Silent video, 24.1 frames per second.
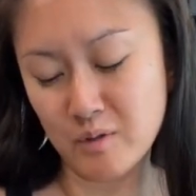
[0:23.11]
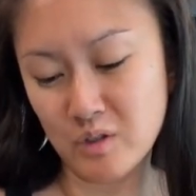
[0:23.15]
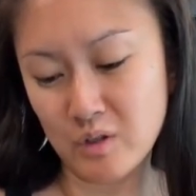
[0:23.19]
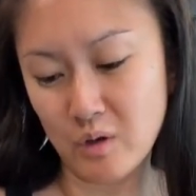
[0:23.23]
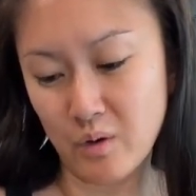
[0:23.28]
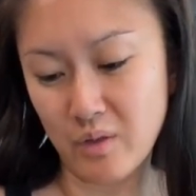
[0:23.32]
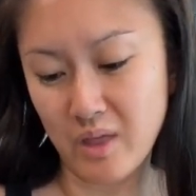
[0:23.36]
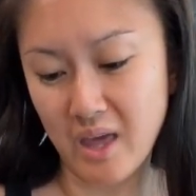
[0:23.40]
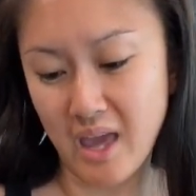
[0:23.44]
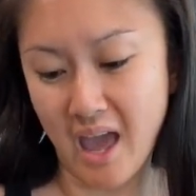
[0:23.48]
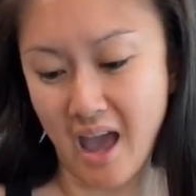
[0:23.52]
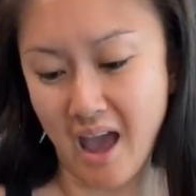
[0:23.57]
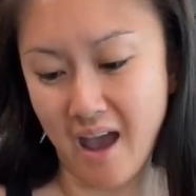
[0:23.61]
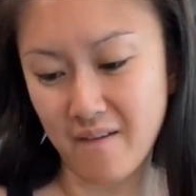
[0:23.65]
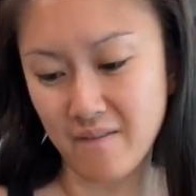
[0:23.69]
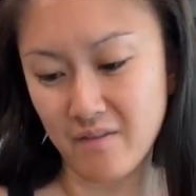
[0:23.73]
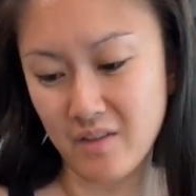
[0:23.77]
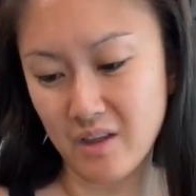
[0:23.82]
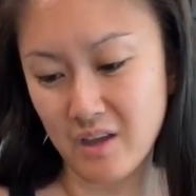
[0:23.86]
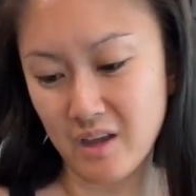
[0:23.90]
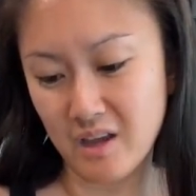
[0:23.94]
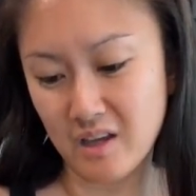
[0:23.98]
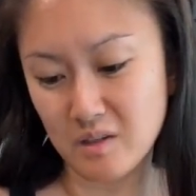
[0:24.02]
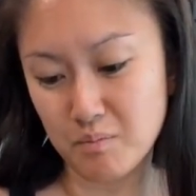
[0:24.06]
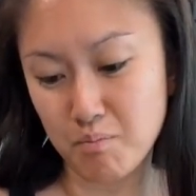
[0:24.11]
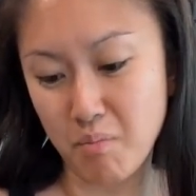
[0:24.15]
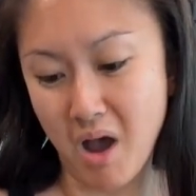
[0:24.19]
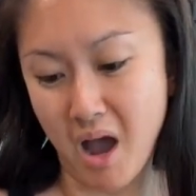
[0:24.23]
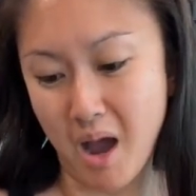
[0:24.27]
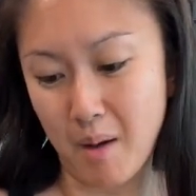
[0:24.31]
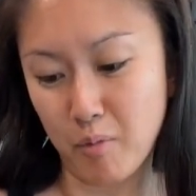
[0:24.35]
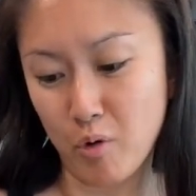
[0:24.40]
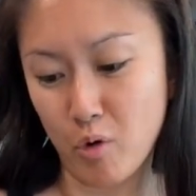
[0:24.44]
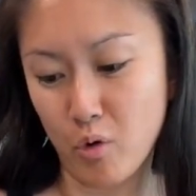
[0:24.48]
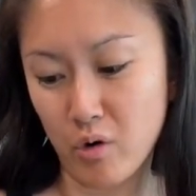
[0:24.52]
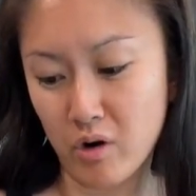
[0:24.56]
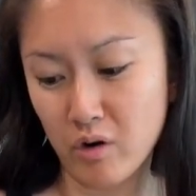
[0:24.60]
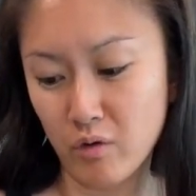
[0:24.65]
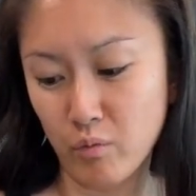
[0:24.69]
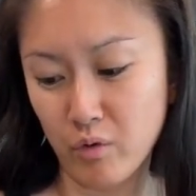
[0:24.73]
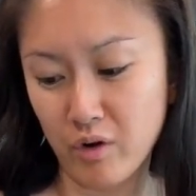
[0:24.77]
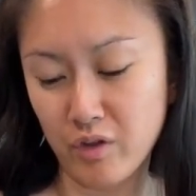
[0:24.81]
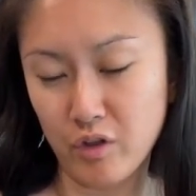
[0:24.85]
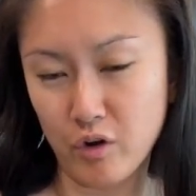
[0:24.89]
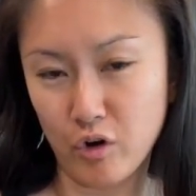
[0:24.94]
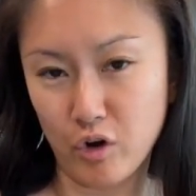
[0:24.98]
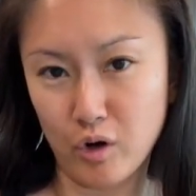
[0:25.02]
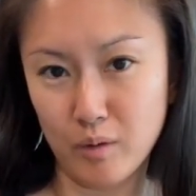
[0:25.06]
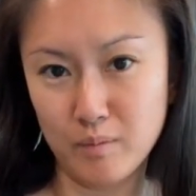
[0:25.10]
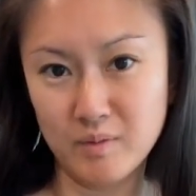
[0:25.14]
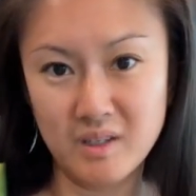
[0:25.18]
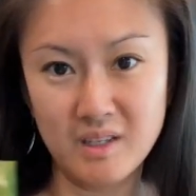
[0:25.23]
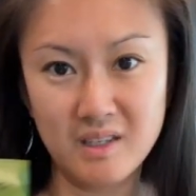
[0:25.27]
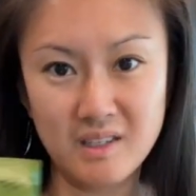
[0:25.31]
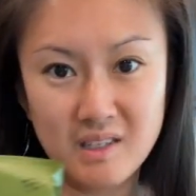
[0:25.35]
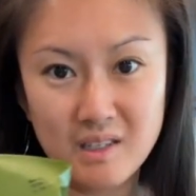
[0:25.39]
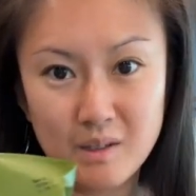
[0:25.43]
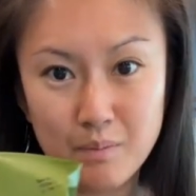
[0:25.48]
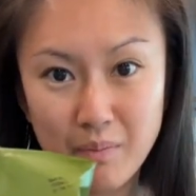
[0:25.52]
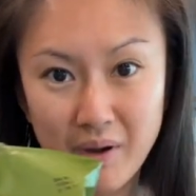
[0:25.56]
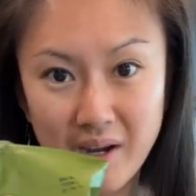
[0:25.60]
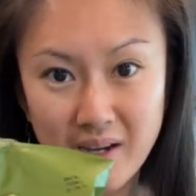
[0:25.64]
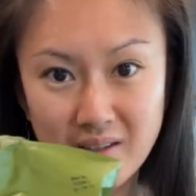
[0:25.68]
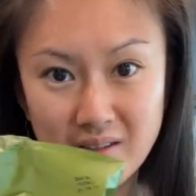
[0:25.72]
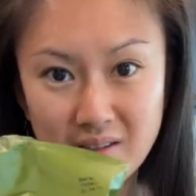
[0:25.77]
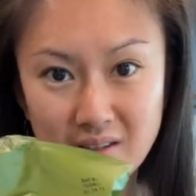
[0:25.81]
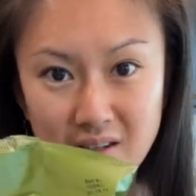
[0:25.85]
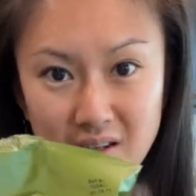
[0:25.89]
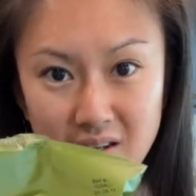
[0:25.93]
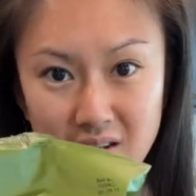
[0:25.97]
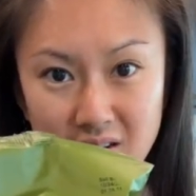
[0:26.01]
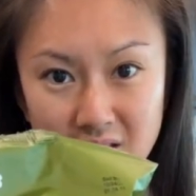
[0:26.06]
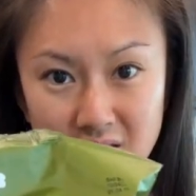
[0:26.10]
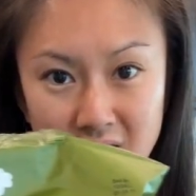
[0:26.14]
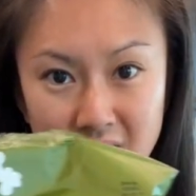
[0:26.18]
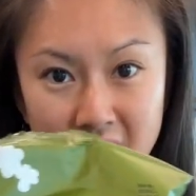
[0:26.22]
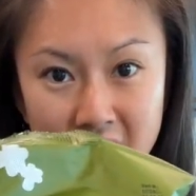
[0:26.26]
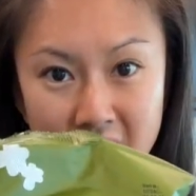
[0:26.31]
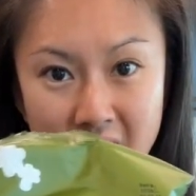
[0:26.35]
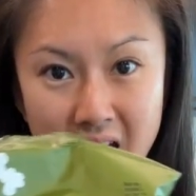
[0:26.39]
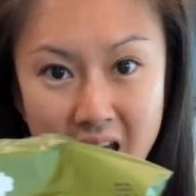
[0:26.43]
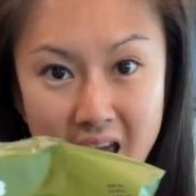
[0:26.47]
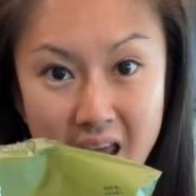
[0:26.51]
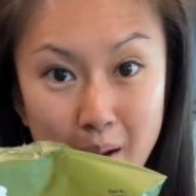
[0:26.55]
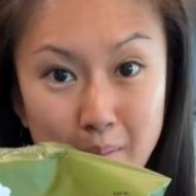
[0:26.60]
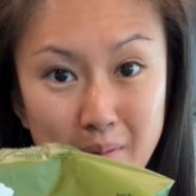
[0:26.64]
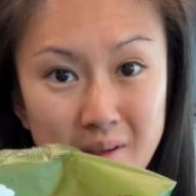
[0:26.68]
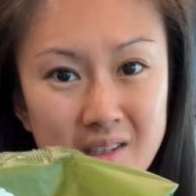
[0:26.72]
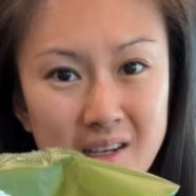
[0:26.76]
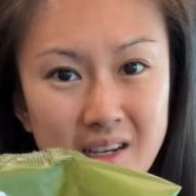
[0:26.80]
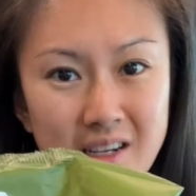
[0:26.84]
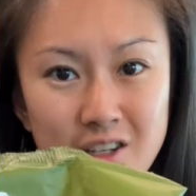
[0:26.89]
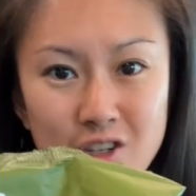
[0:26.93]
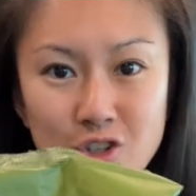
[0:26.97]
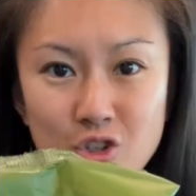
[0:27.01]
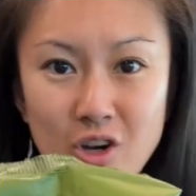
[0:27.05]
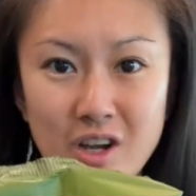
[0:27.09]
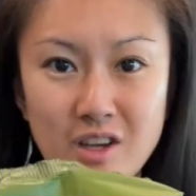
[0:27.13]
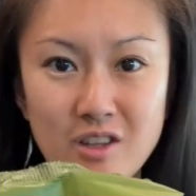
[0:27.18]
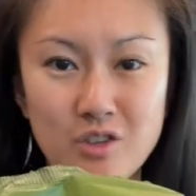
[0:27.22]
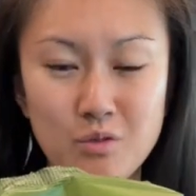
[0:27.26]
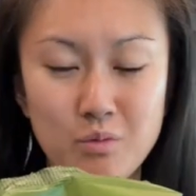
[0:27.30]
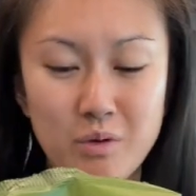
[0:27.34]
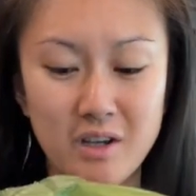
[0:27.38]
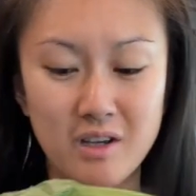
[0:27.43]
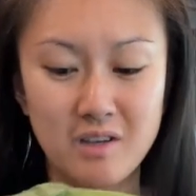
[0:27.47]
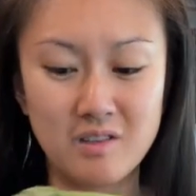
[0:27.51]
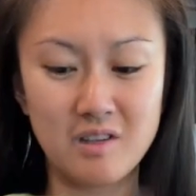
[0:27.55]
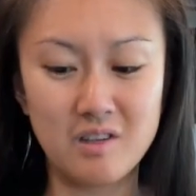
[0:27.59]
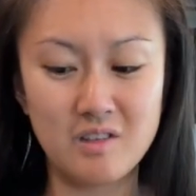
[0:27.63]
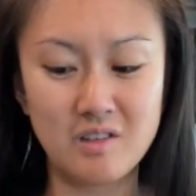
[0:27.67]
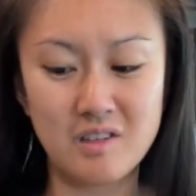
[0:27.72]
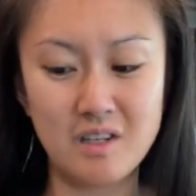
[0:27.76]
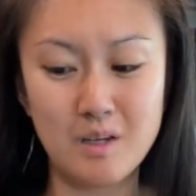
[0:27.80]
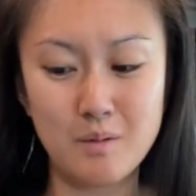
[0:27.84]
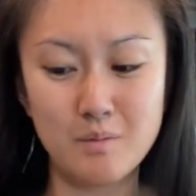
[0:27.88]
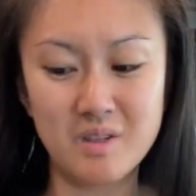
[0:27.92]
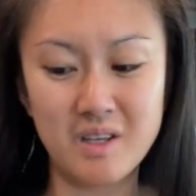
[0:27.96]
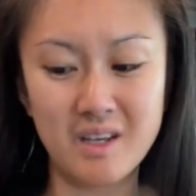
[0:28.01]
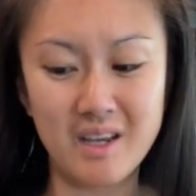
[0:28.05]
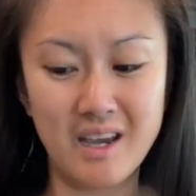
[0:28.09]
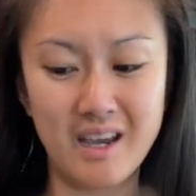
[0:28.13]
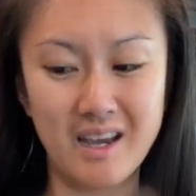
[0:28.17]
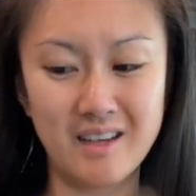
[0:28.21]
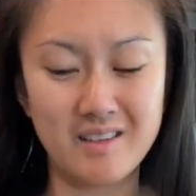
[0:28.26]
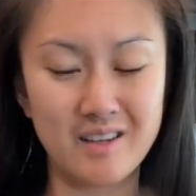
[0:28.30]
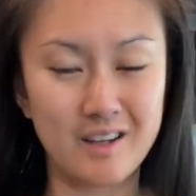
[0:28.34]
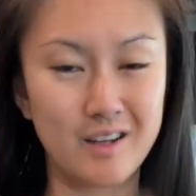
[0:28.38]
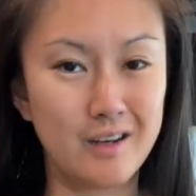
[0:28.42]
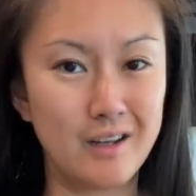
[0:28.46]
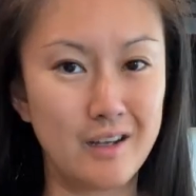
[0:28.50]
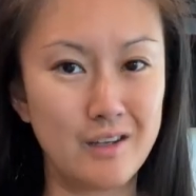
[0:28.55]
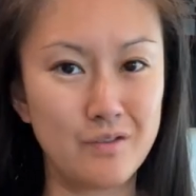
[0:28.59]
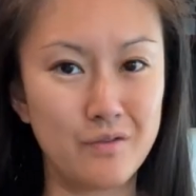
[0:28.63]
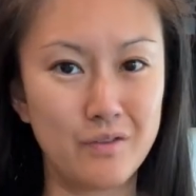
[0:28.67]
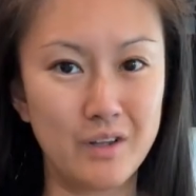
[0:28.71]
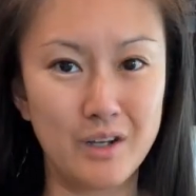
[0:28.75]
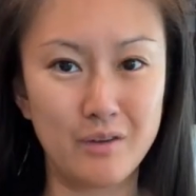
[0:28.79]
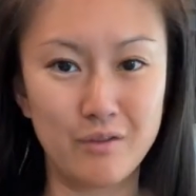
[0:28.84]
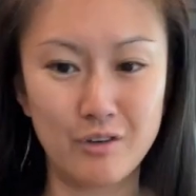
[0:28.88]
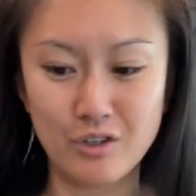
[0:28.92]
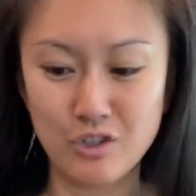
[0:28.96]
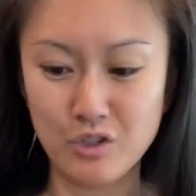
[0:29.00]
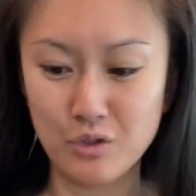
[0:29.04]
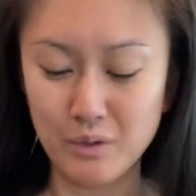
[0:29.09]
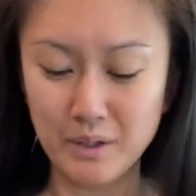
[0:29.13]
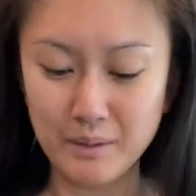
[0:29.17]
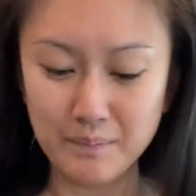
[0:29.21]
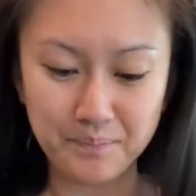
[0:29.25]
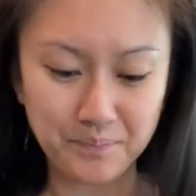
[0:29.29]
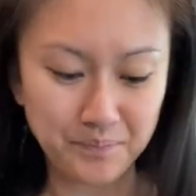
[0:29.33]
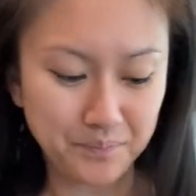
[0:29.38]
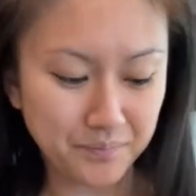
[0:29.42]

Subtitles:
So they have this popcorn with herbs and spices, and I'm excited to try this one because it seems like it has like a nice flavor to it.